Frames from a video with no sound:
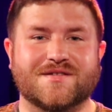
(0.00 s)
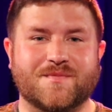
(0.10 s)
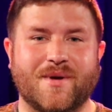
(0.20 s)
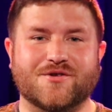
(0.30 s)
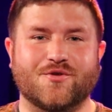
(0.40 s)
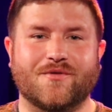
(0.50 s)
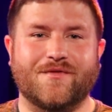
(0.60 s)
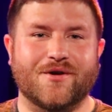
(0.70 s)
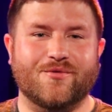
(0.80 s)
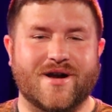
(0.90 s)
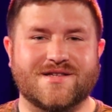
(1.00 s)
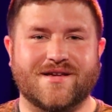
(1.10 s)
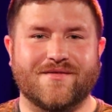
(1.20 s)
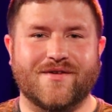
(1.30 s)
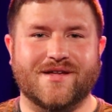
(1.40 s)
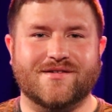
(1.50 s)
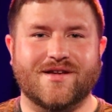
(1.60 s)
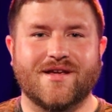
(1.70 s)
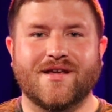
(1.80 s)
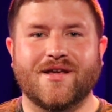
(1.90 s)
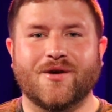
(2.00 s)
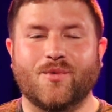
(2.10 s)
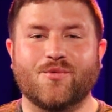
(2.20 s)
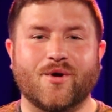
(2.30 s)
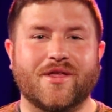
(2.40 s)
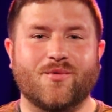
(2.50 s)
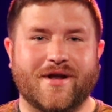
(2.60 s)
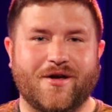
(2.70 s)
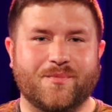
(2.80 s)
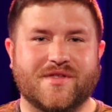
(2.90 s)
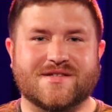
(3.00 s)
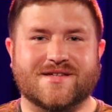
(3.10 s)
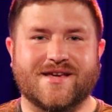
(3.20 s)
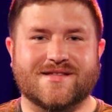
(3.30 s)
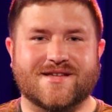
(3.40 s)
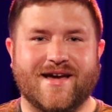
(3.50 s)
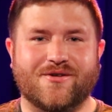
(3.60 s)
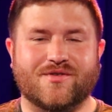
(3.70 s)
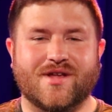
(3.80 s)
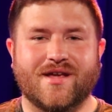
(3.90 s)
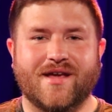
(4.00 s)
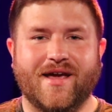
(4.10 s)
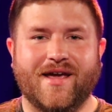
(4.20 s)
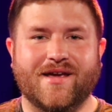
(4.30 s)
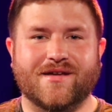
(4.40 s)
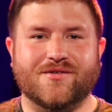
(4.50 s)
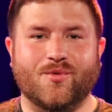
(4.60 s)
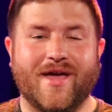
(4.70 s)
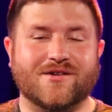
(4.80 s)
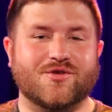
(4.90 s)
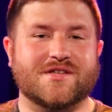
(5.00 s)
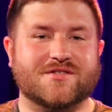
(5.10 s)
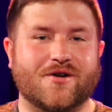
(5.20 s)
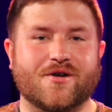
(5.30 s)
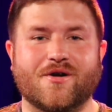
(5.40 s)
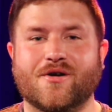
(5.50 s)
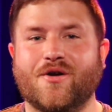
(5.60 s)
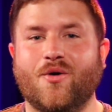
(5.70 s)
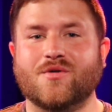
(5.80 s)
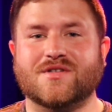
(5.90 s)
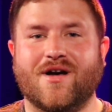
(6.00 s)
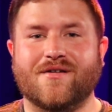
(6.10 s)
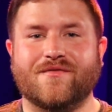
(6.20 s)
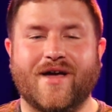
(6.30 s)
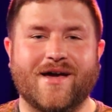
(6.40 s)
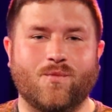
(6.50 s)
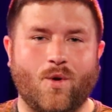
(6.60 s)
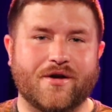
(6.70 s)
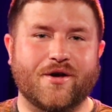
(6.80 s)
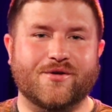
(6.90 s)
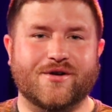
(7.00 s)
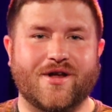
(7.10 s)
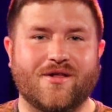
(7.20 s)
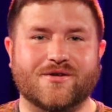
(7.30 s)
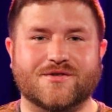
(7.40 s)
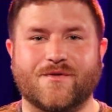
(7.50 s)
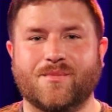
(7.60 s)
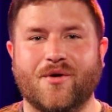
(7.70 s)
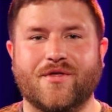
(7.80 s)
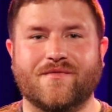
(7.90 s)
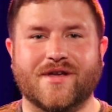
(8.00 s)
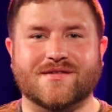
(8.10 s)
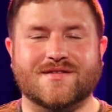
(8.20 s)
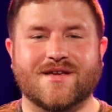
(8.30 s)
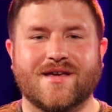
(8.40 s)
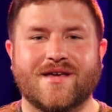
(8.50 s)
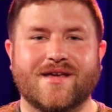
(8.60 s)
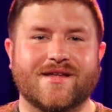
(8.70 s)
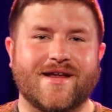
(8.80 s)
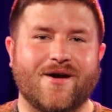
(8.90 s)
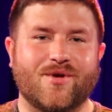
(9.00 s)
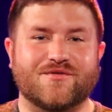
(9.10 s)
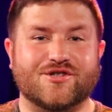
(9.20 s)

special fundraising event. We really want to help these kids out, and we actually started our goals off at $100 for both events. Now we've